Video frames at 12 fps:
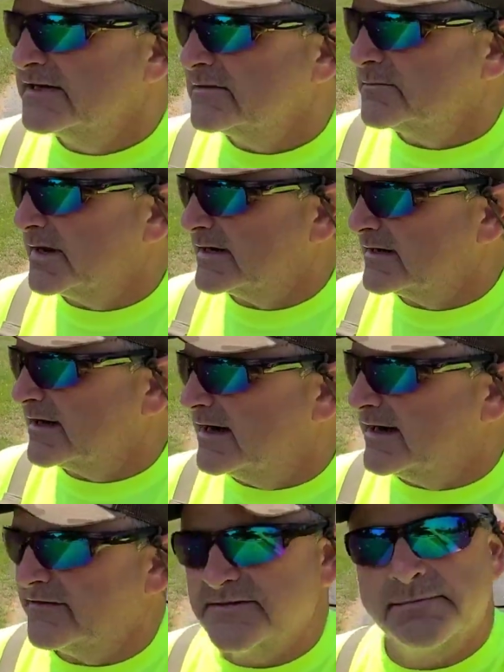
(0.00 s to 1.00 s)
But
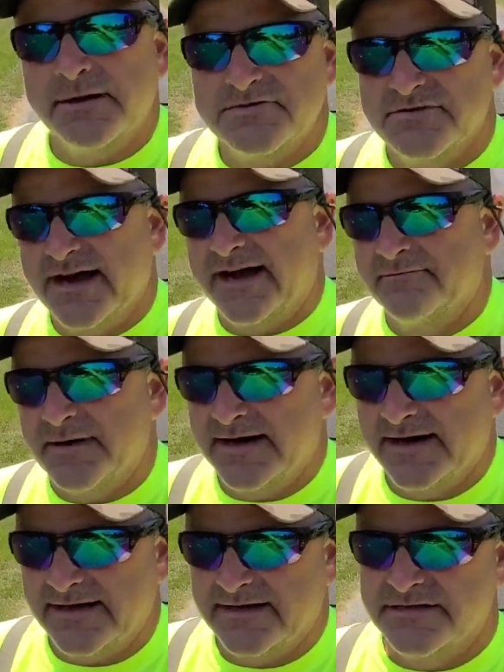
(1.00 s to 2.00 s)
every time I drive
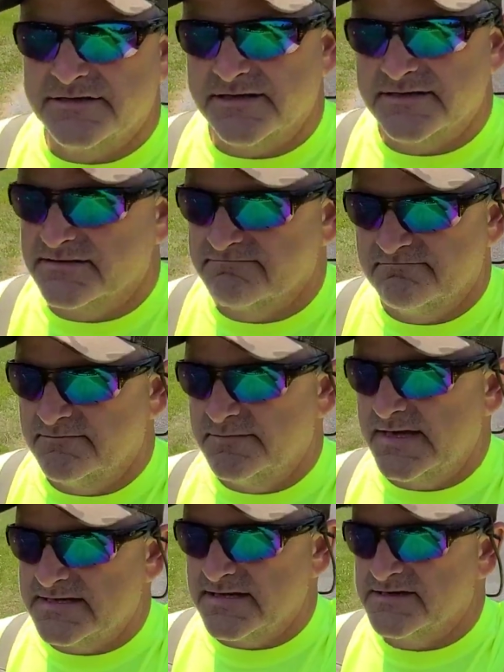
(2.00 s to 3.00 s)
by,
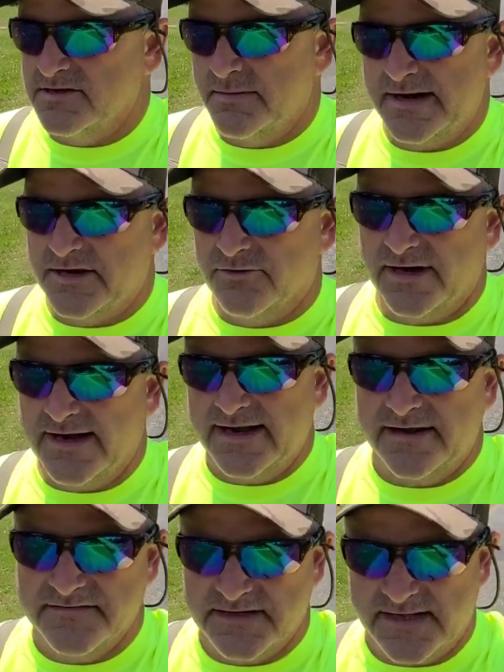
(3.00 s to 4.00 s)
it's just so many
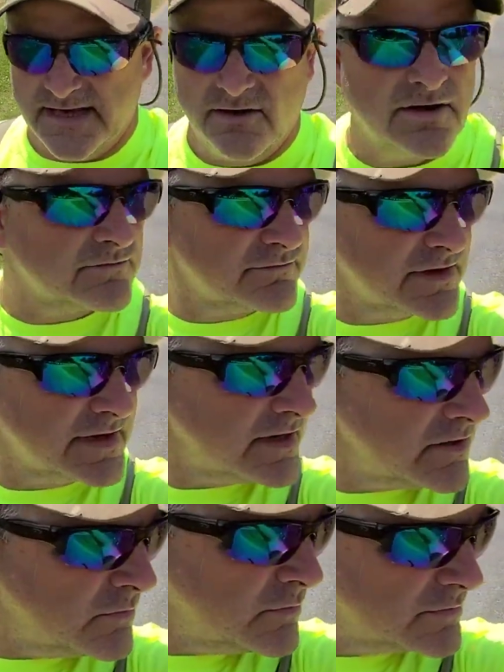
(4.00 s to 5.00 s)
graves, and they look really
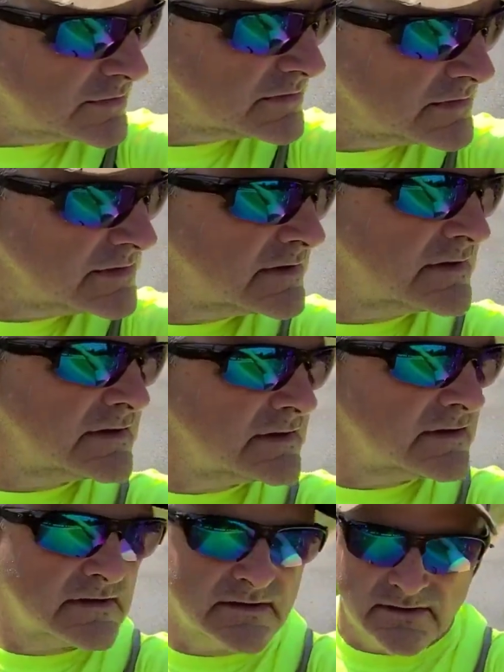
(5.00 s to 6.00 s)
old.
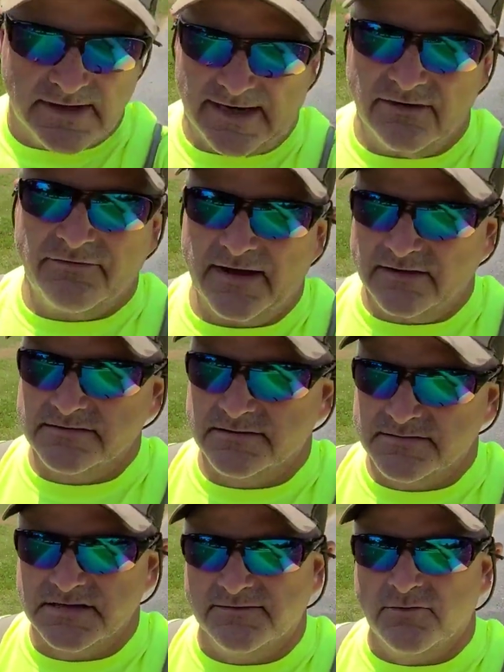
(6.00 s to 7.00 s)
And I found
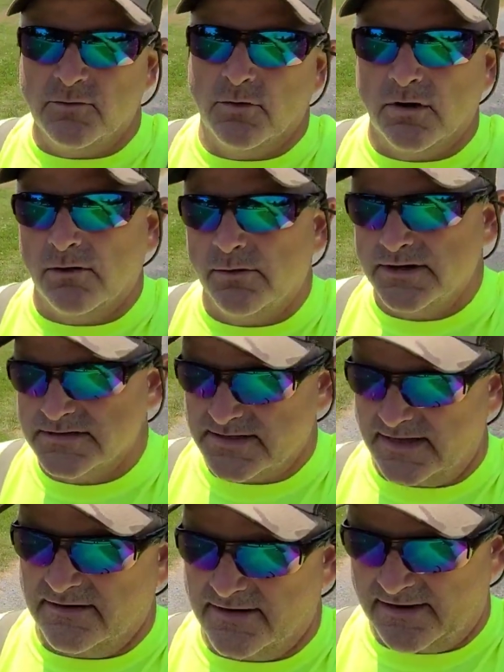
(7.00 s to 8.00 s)
some Civil War ones,
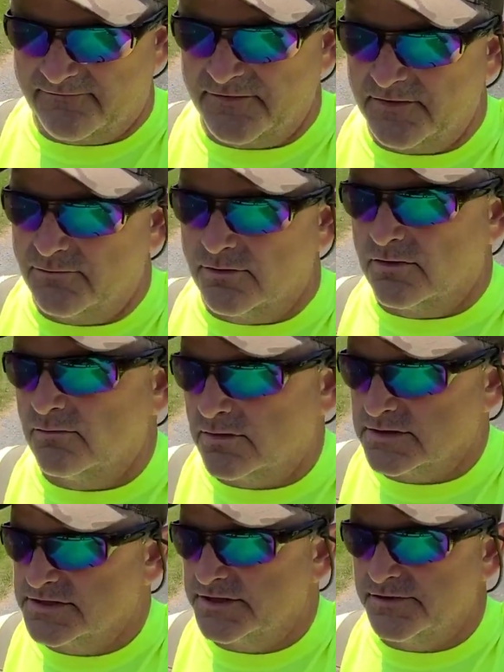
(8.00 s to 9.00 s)
and I've got a few World War
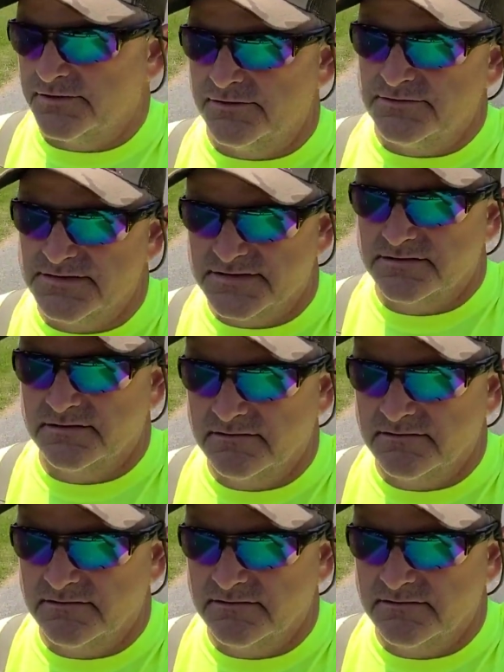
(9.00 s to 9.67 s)
IIs,